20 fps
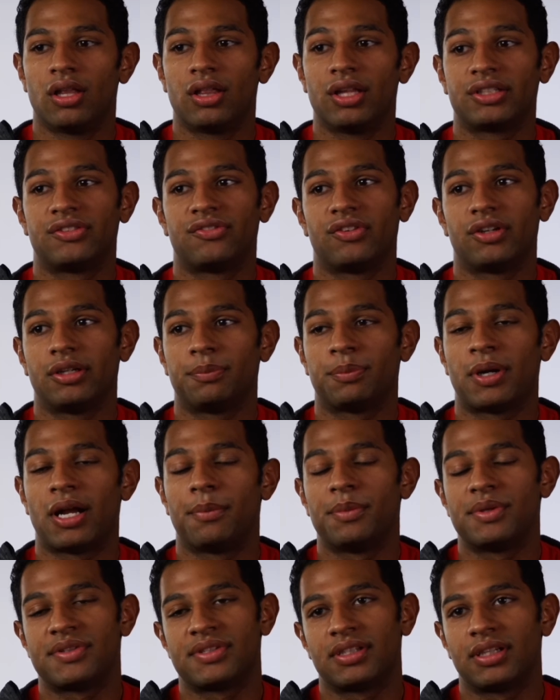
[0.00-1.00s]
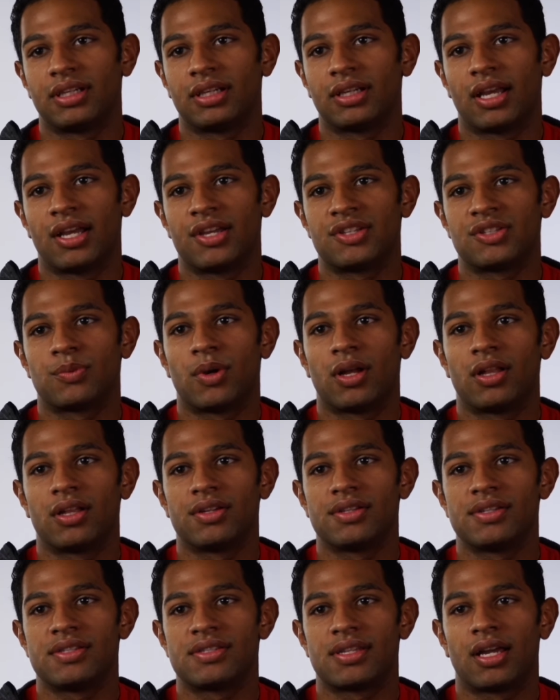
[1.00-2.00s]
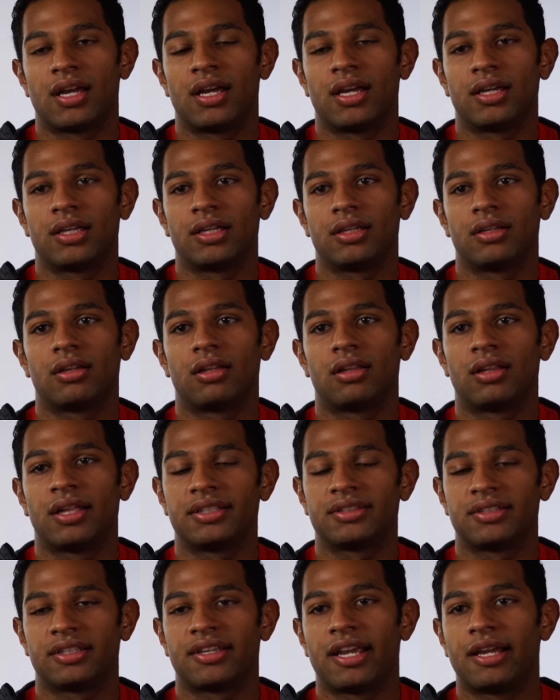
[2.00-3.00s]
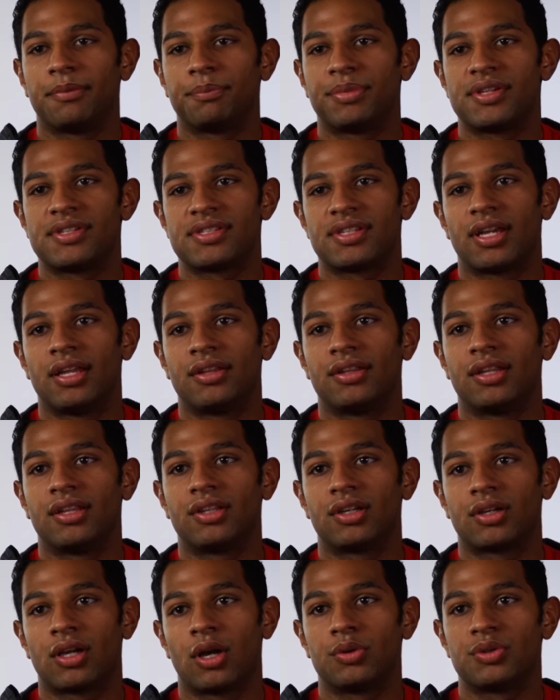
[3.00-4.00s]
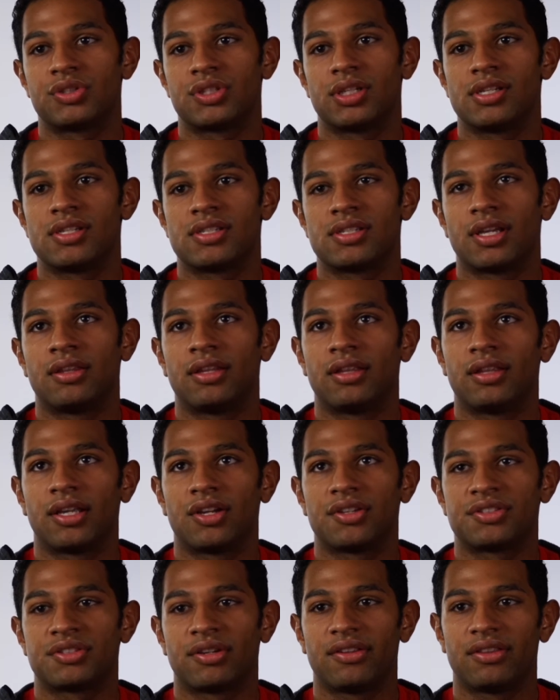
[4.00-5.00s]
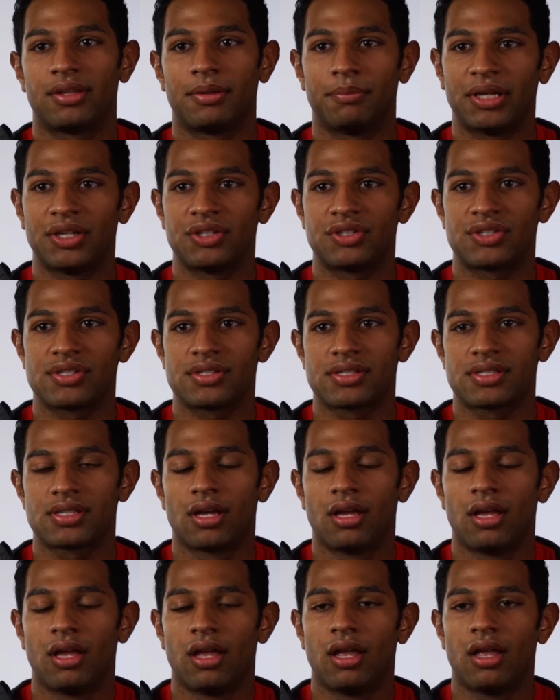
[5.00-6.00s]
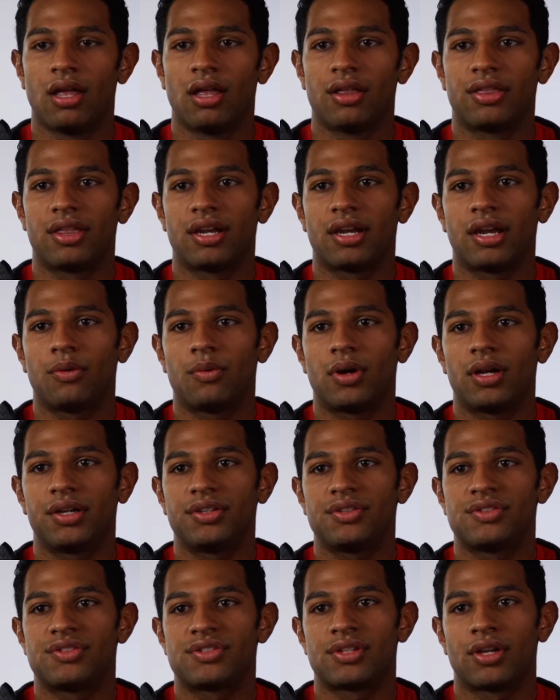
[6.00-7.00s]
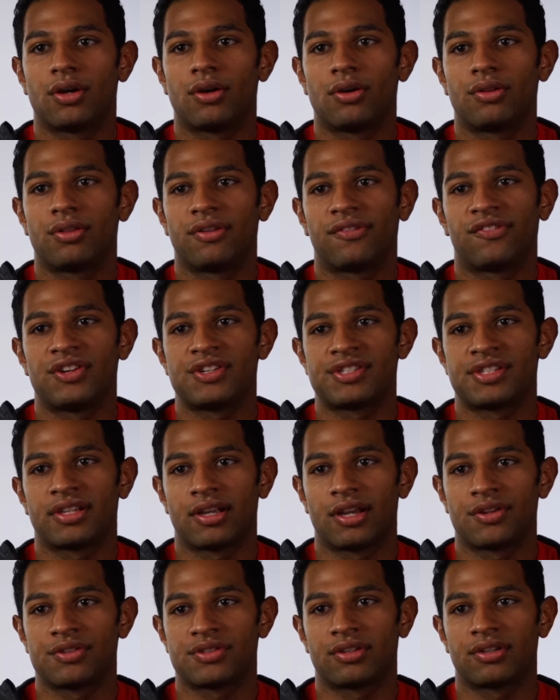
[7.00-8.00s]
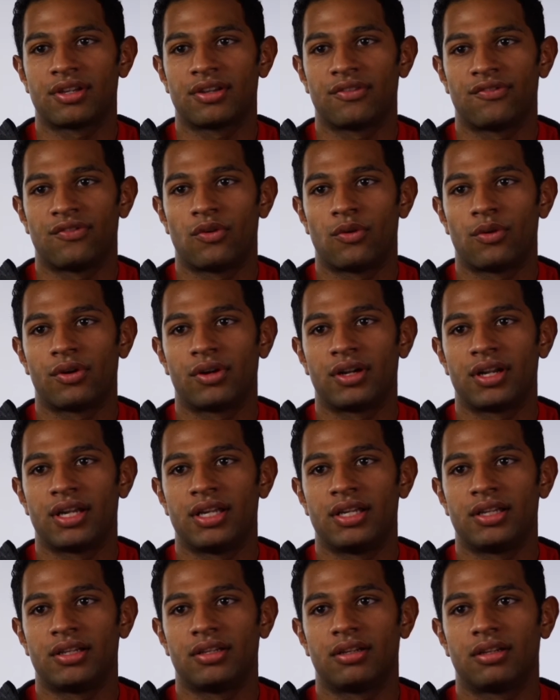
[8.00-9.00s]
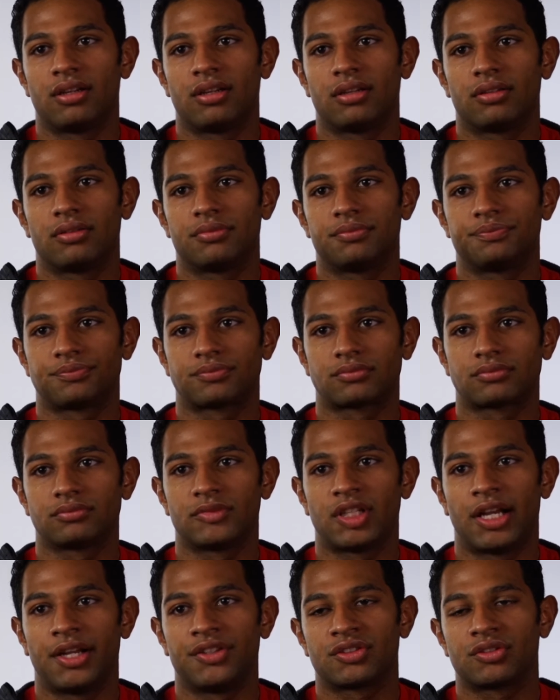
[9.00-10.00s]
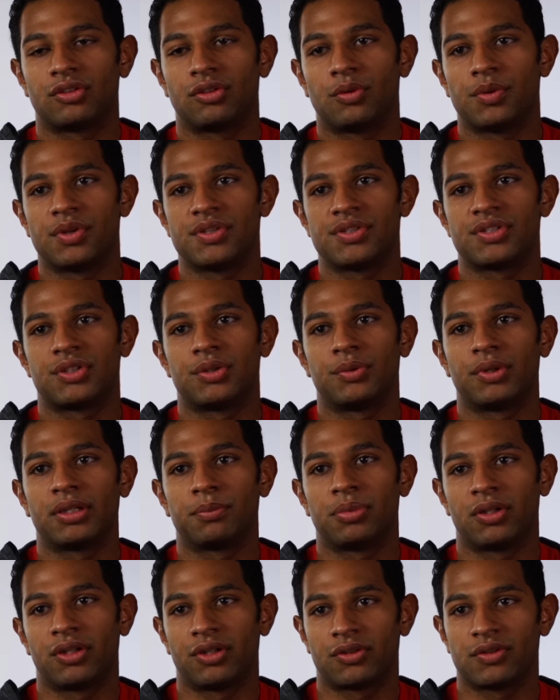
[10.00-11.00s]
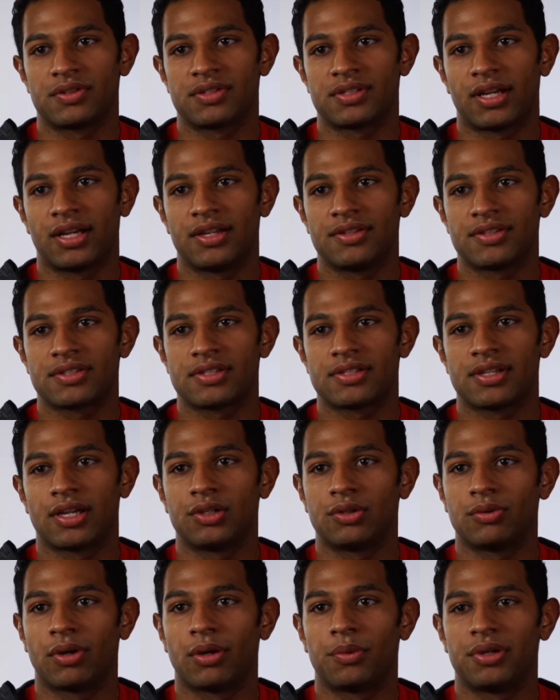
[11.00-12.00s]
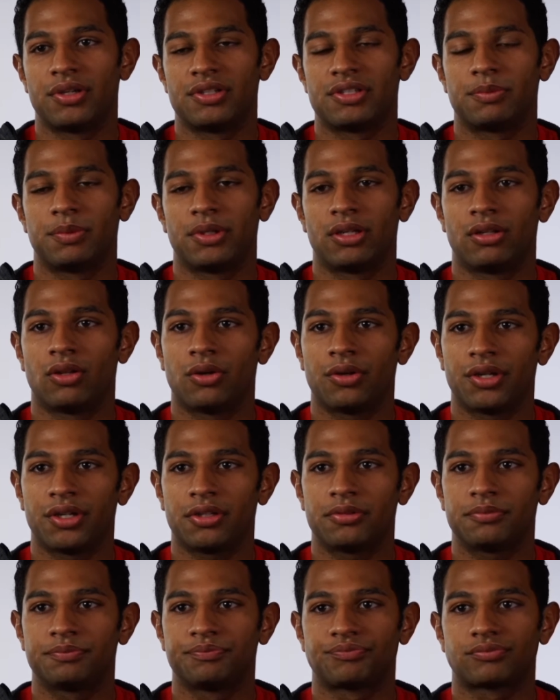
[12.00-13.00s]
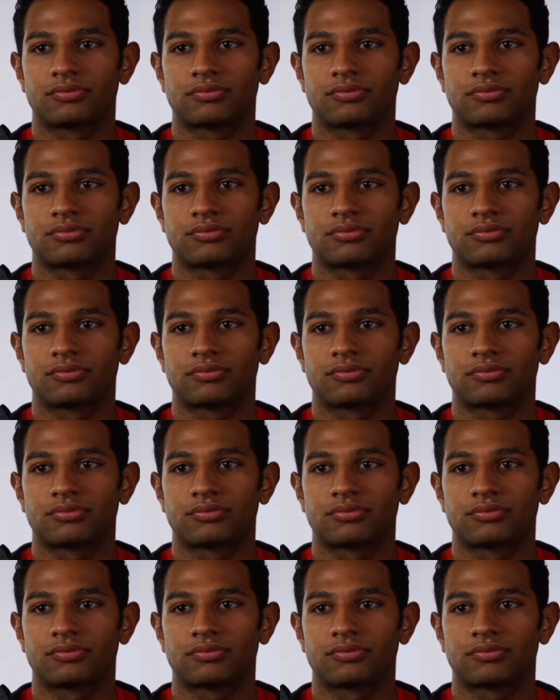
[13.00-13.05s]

looked very promising, as well as I liked the campus and then the coaches, and then they also had the majors that I wanted. So the first thing I was looking for in high school was doing political science, because I knew I wanted to be a lawyer.